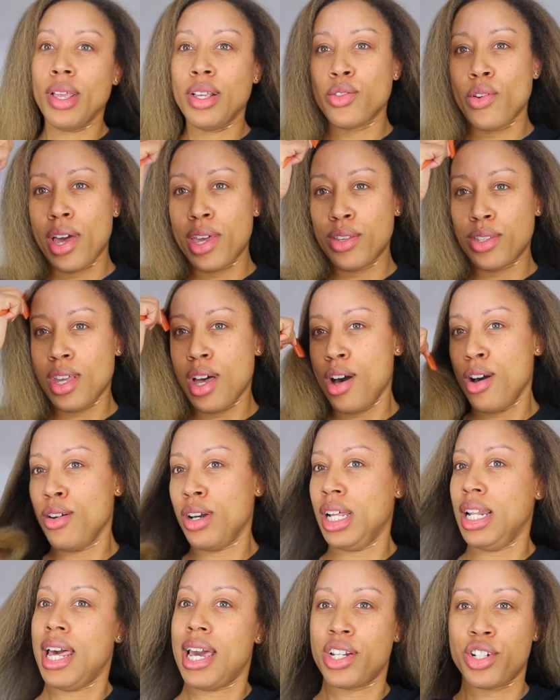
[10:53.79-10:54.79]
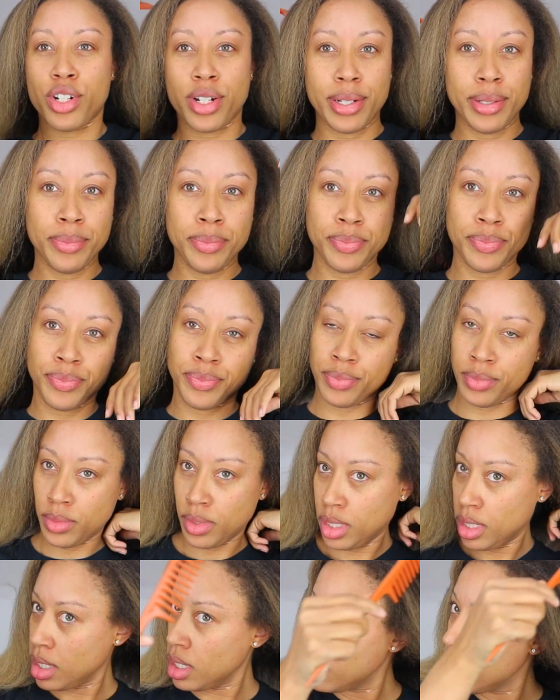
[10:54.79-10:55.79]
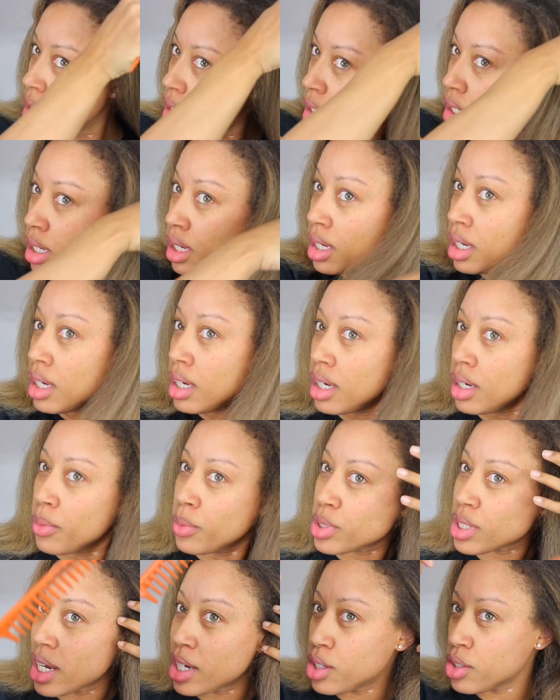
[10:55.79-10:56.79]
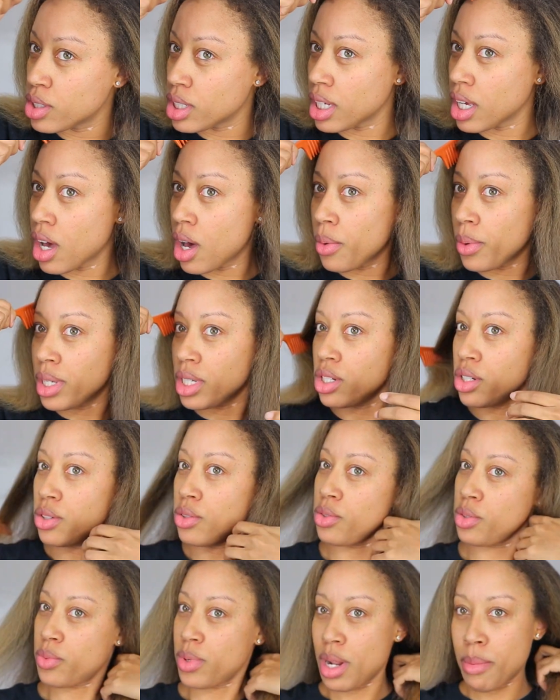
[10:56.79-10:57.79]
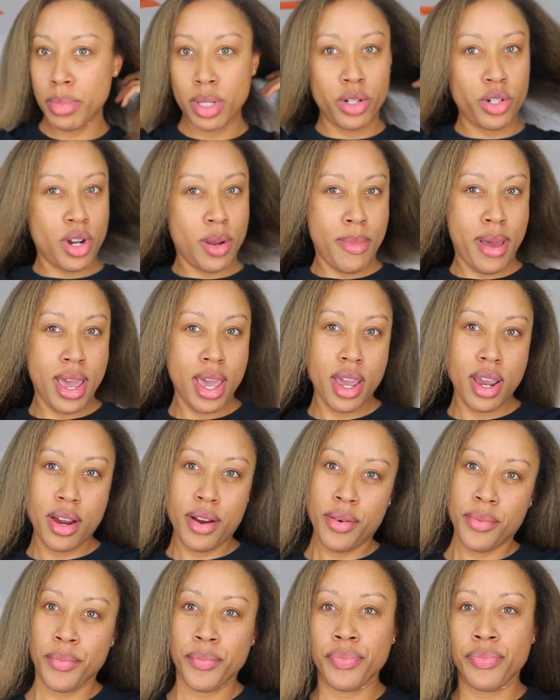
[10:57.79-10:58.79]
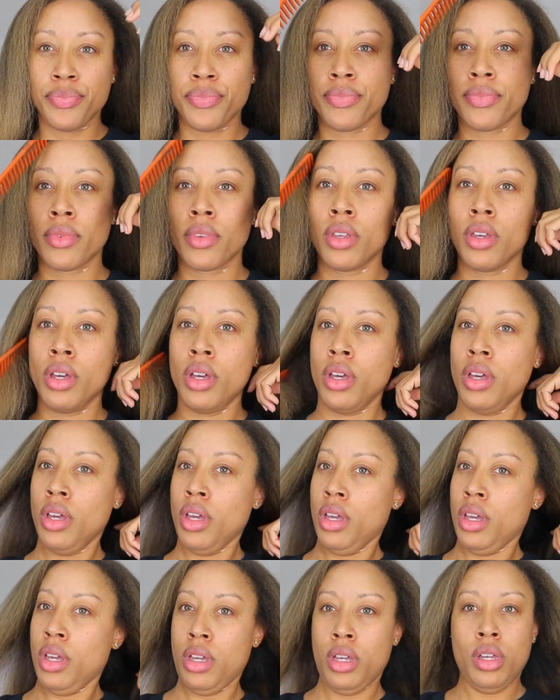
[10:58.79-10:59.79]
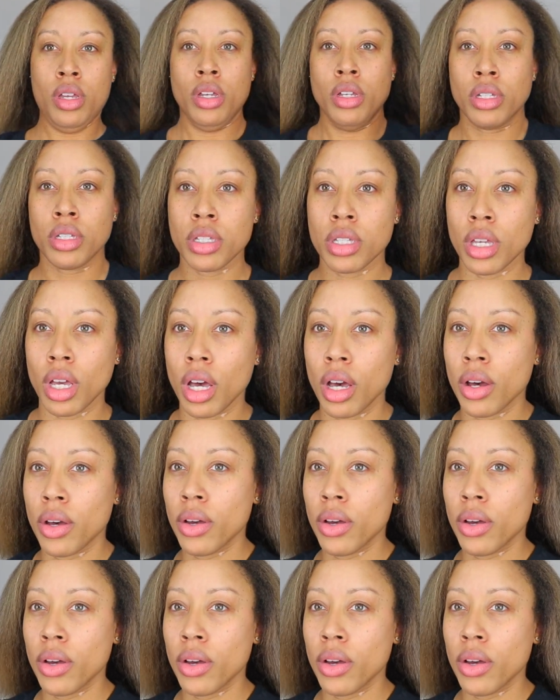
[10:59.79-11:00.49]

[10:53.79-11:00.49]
So I use the whole collection, which I usually always use when I blow dry my hair. So